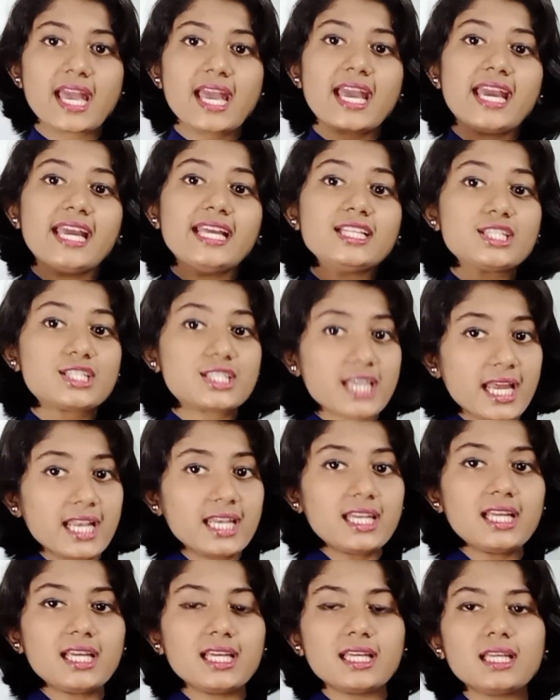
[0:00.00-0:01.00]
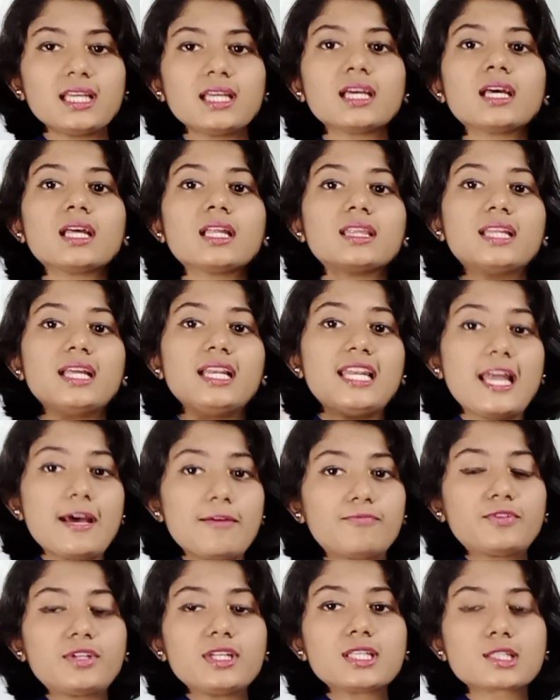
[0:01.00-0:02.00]
In Chennai, the
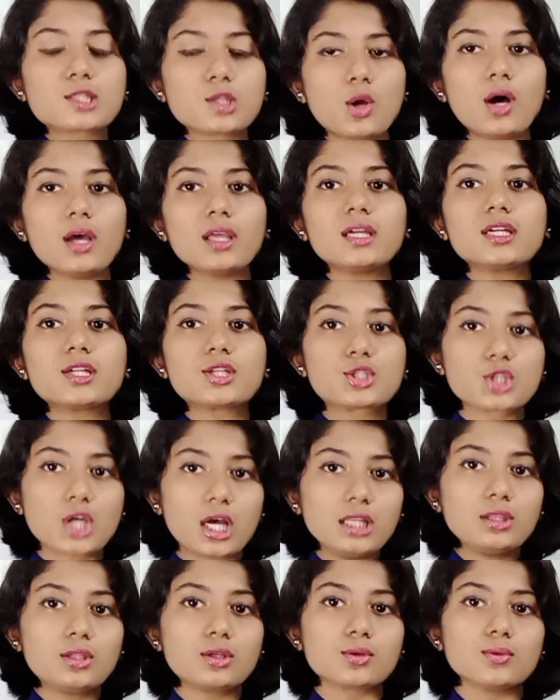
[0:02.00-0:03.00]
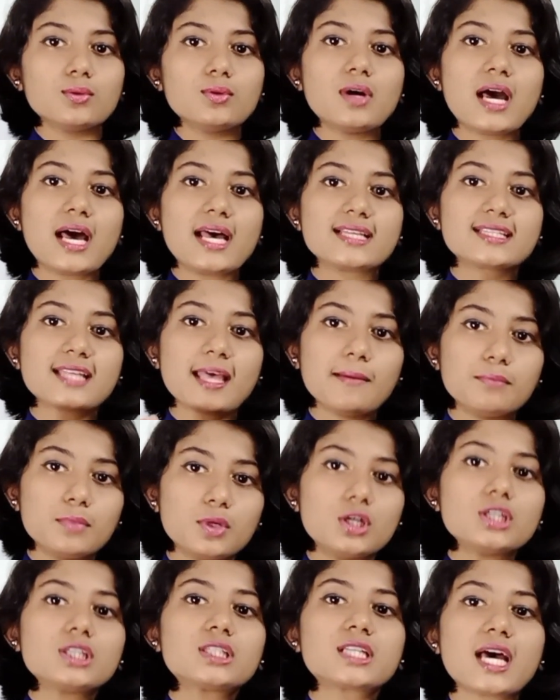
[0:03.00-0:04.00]
leftist lawyer Chandru has
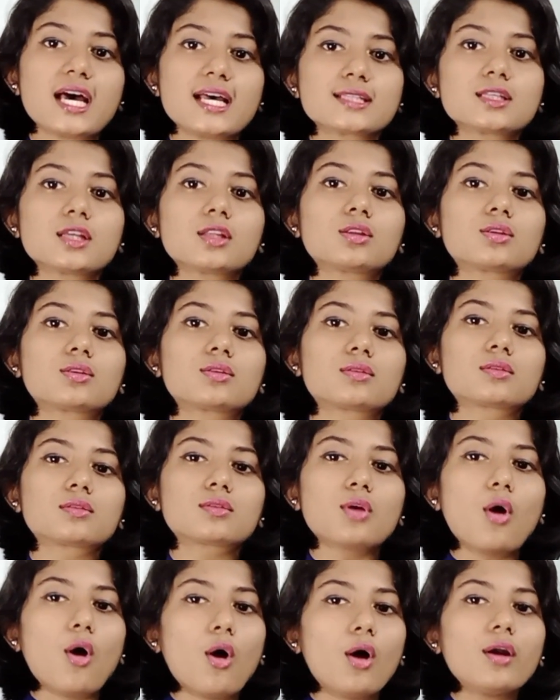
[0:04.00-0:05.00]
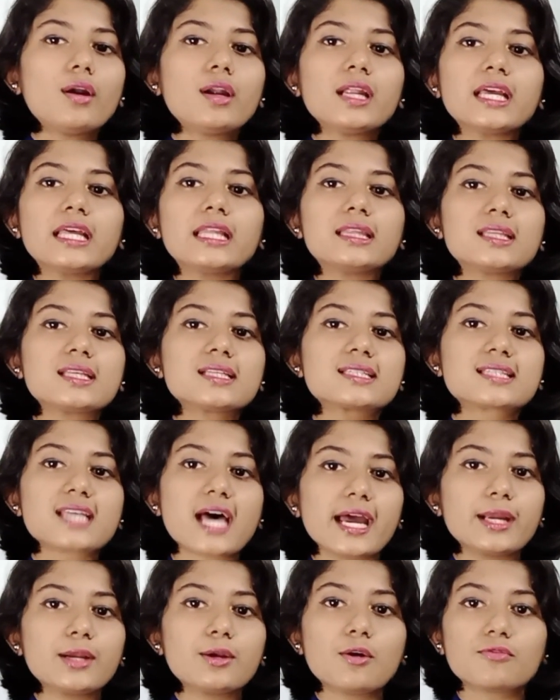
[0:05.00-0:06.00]
emerged as a thorn in the
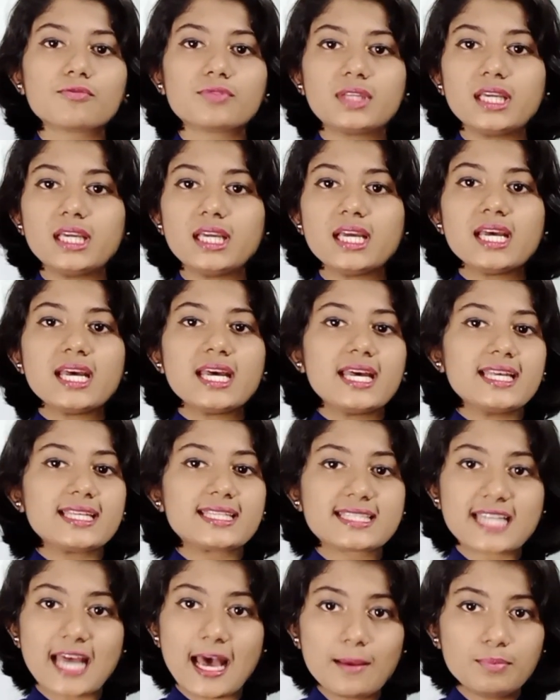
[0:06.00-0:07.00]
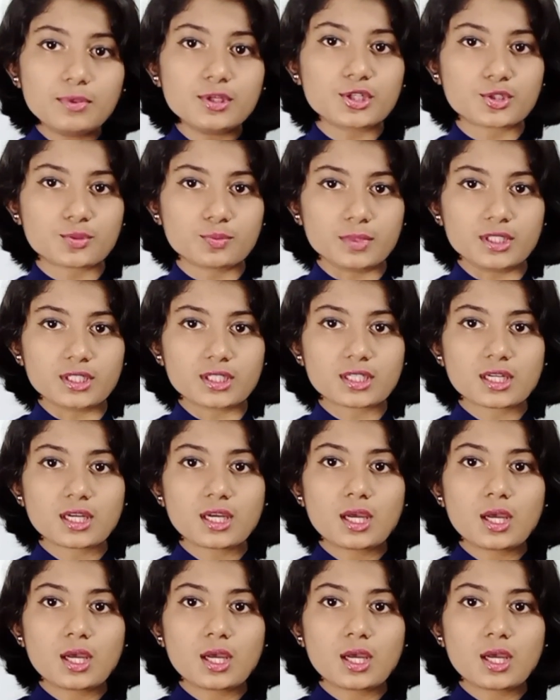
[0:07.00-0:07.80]
side of the establishment